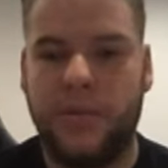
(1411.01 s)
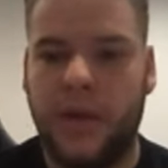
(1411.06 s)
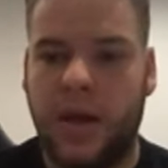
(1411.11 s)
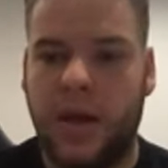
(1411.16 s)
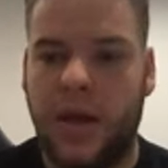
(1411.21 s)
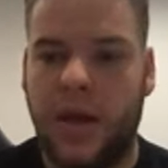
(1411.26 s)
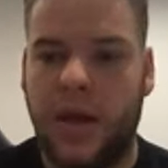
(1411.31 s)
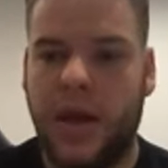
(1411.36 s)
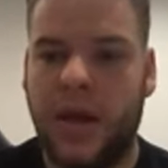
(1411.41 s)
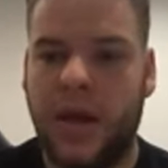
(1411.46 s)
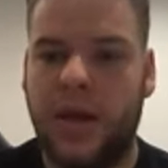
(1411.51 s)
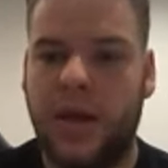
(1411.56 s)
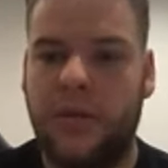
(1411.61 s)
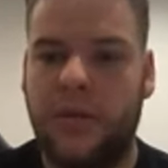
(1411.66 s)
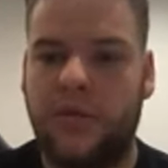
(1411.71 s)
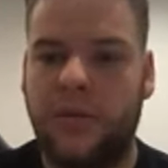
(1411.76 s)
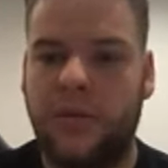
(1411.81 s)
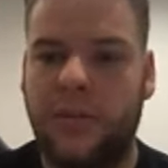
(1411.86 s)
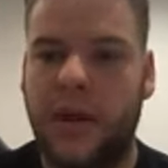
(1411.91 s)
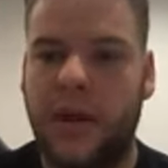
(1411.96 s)
Mm. And
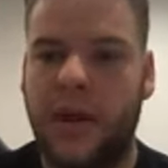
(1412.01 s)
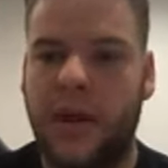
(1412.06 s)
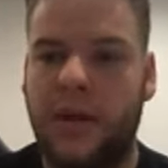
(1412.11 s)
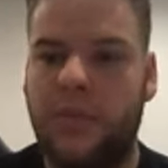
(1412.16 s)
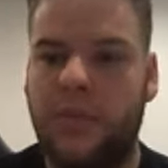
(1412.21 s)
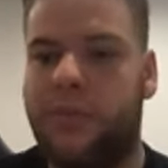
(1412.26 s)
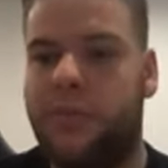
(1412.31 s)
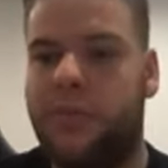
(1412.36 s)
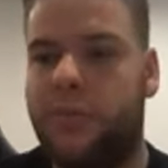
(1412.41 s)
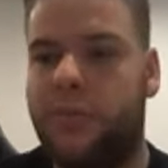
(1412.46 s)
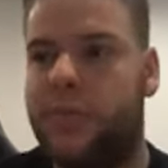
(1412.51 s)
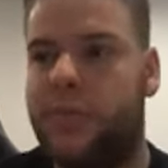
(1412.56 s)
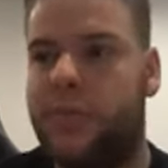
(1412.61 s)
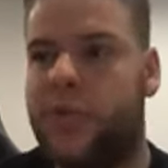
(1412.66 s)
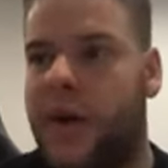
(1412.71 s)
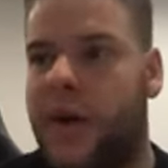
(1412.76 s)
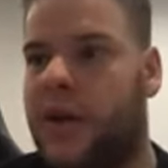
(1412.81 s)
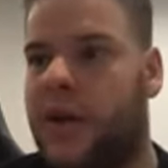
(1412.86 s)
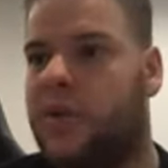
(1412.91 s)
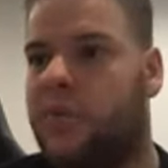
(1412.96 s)
for me,
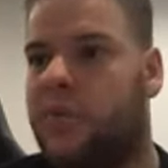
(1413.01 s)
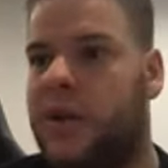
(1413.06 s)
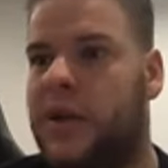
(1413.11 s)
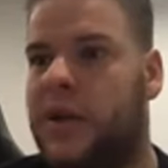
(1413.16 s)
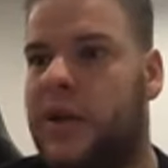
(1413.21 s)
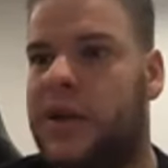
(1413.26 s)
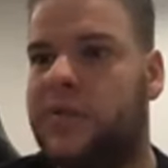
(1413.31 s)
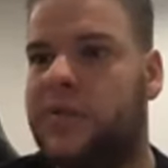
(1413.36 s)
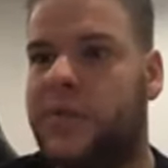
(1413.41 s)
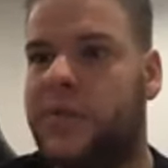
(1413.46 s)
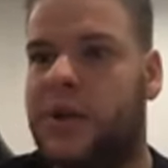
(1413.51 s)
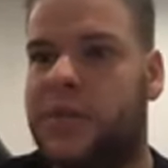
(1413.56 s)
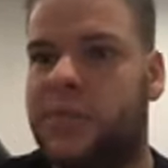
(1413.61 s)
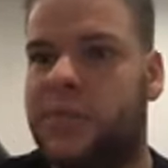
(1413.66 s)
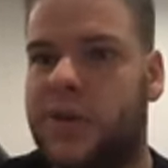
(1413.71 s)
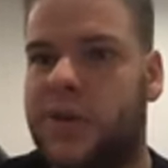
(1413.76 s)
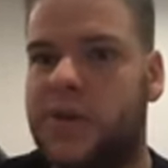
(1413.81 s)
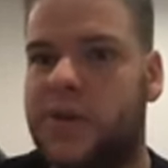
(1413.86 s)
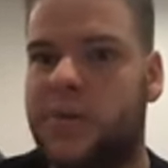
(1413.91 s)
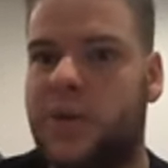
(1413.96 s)
trying to be as fit as
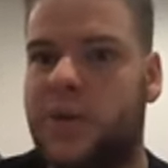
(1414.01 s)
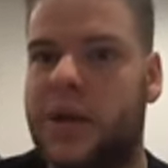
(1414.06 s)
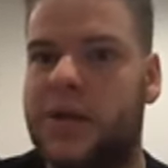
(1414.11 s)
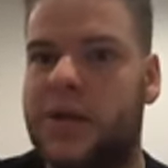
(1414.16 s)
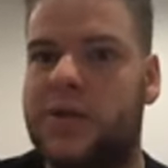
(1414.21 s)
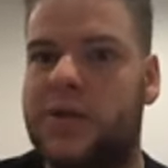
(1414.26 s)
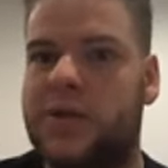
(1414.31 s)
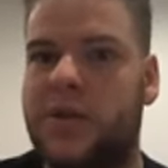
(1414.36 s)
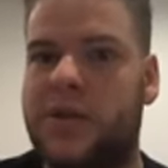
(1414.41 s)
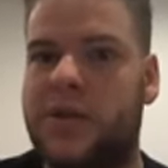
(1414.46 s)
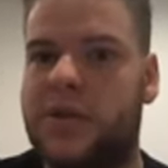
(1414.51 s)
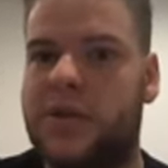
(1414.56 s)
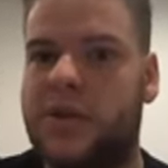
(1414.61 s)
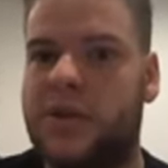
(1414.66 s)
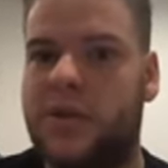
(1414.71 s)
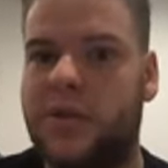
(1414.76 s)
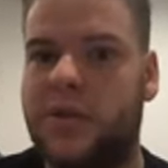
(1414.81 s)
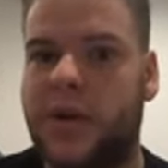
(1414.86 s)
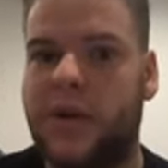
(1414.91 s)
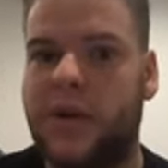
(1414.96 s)
possible is just
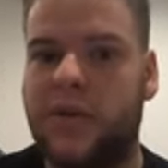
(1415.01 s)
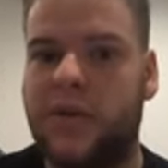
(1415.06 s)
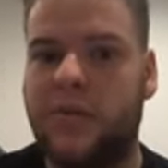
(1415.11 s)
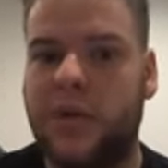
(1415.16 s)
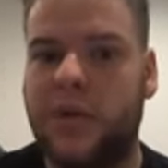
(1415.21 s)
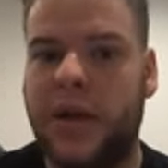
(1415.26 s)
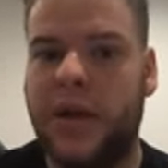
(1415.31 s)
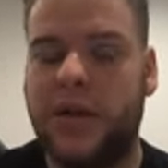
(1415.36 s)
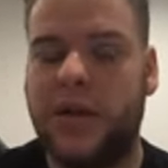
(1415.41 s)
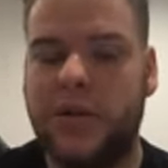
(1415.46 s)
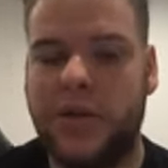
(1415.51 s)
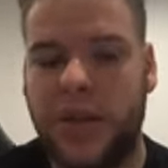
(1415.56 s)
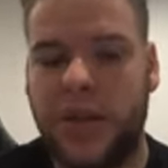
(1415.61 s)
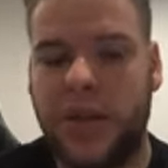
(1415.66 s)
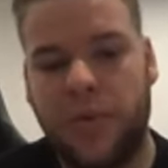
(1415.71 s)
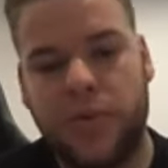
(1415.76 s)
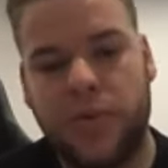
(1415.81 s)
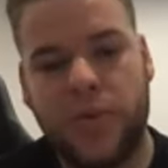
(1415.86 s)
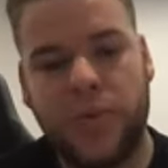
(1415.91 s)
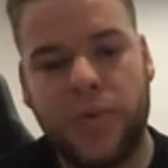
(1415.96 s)
try to hit the
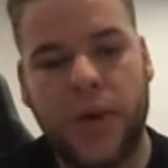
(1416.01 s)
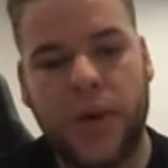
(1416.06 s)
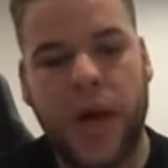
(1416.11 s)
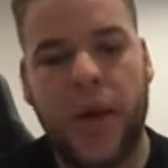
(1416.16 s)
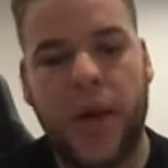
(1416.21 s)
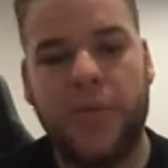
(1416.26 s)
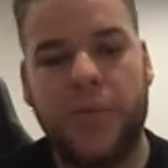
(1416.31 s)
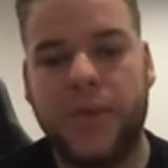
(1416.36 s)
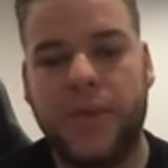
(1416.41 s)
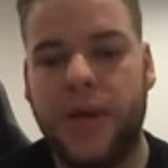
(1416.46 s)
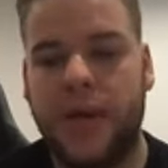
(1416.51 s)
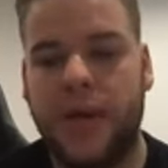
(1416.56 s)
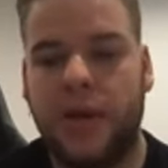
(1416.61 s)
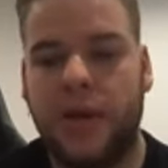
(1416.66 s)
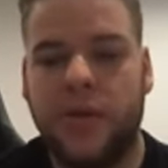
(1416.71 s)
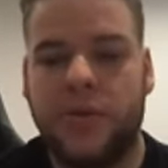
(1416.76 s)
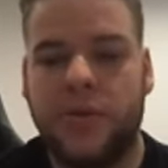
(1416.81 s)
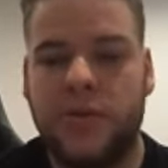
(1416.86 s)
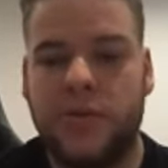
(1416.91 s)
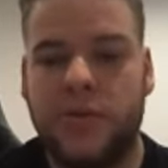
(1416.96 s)
gym sometimes and
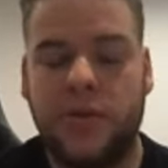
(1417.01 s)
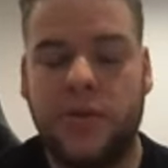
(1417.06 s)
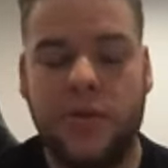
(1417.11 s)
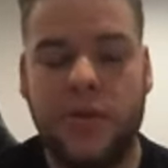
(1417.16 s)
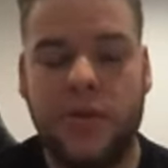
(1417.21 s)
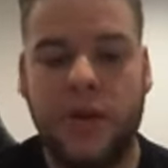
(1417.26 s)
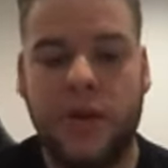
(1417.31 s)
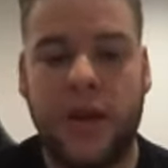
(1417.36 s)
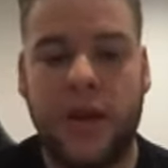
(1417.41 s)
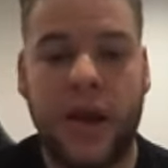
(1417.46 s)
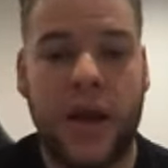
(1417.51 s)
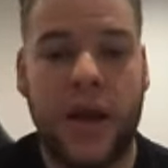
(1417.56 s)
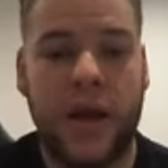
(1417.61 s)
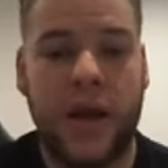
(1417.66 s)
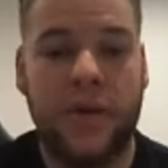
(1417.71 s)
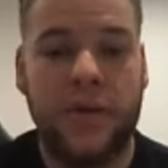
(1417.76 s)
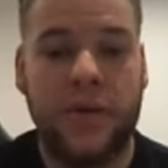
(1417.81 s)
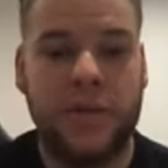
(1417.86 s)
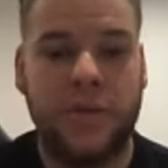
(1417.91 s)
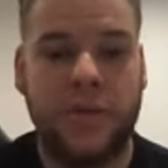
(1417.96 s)
also shoot to your
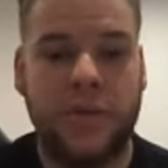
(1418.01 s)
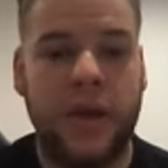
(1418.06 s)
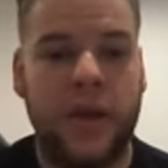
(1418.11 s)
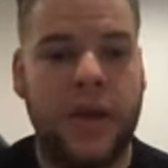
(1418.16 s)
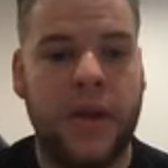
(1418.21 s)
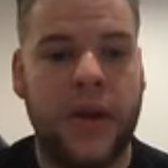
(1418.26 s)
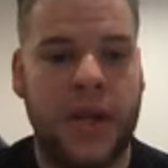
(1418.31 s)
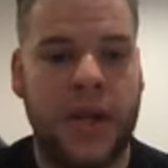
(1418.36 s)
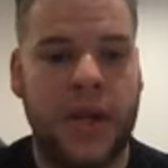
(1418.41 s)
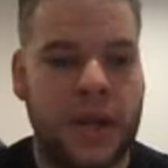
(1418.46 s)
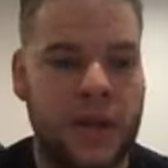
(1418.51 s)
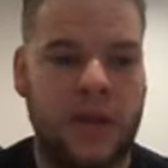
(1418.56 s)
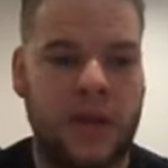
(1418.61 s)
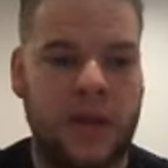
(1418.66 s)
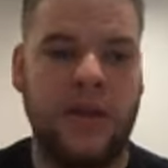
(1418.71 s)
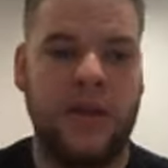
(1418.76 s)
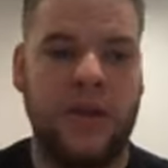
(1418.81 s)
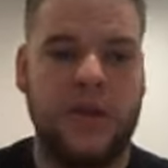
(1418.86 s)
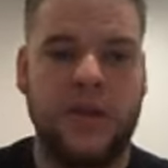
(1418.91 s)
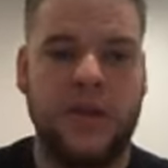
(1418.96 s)
arrows when you can.
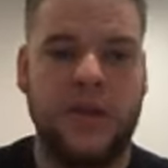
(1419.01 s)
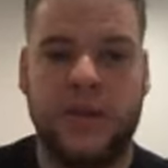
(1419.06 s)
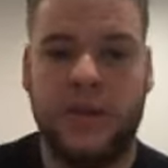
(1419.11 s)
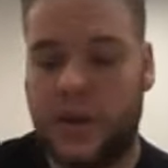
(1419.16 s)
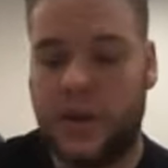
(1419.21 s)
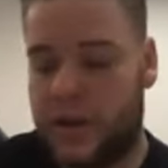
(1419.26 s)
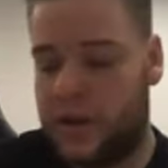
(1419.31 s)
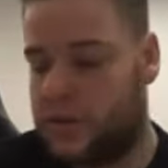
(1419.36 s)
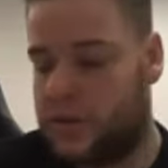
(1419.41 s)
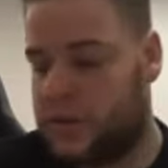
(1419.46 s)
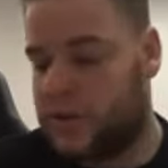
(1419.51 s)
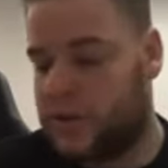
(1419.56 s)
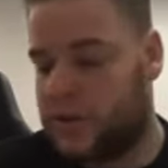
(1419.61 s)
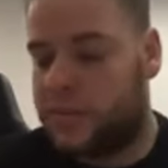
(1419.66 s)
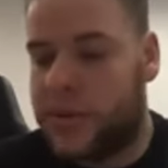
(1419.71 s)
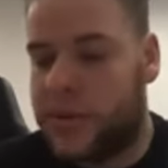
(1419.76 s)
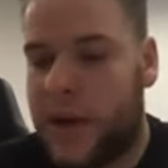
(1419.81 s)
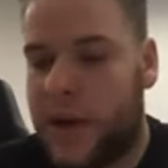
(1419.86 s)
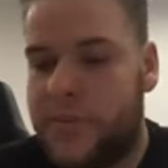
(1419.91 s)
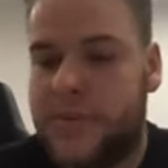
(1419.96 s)
So it's because
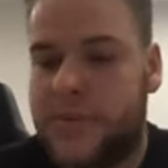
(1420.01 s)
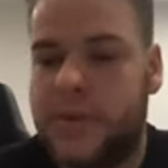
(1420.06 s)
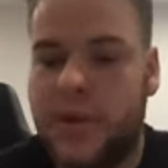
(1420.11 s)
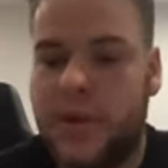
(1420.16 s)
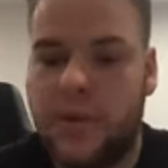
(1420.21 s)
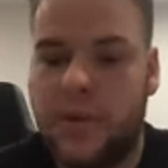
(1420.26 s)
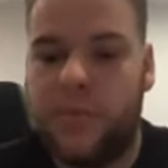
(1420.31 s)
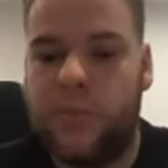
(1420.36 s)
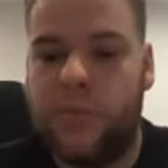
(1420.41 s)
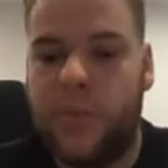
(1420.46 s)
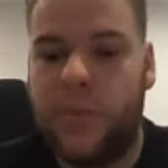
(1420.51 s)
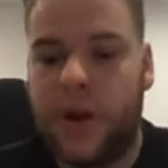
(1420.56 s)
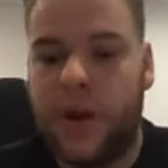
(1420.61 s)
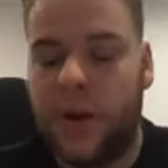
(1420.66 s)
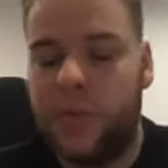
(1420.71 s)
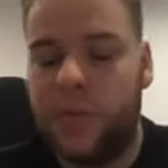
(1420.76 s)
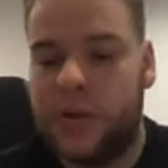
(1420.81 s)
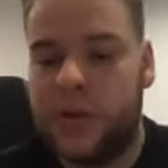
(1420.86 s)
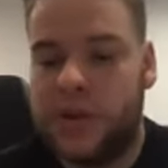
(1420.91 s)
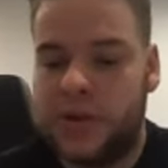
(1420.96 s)
sometimes my
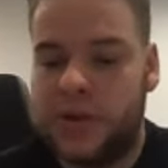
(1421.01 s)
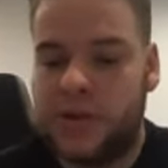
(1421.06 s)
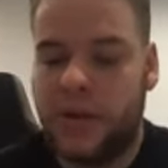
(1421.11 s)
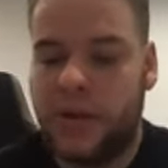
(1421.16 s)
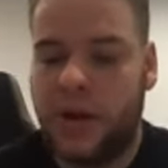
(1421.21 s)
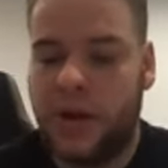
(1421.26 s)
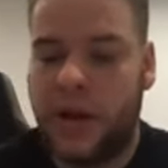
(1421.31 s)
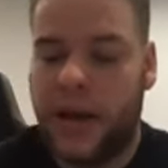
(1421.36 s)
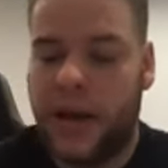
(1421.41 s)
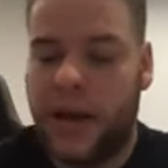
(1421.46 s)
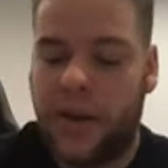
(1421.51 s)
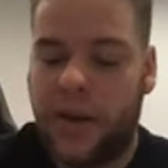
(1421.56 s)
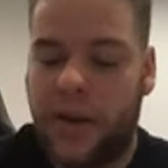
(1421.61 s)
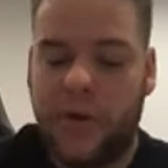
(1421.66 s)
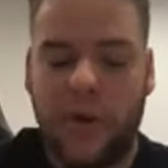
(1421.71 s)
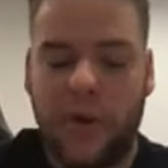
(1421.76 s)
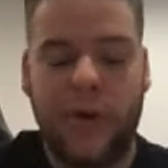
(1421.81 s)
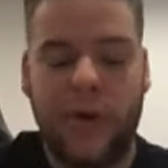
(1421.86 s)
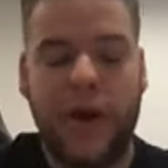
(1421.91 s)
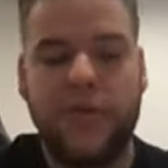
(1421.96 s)
competitions are like, I
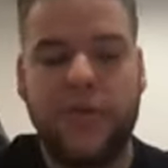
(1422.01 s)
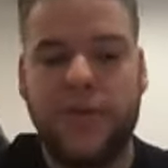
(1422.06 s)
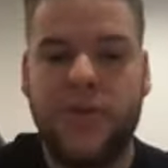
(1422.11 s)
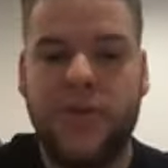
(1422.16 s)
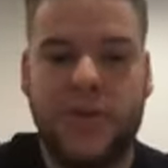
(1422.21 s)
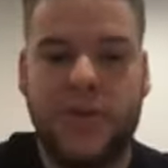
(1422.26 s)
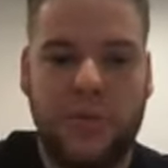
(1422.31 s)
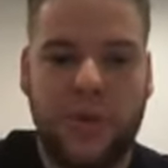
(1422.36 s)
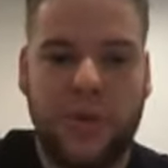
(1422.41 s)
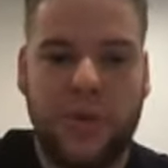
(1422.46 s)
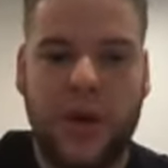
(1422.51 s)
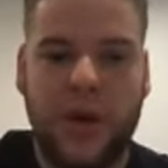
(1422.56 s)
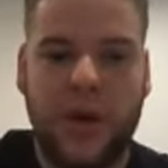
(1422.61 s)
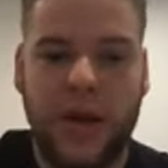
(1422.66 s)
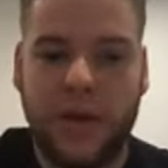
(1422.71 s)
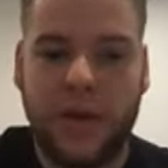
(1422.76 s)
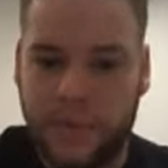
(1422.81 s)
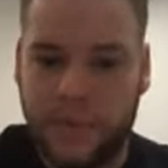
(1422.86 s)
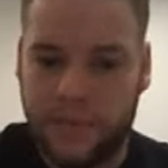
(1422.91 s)
arrive Tuesday morning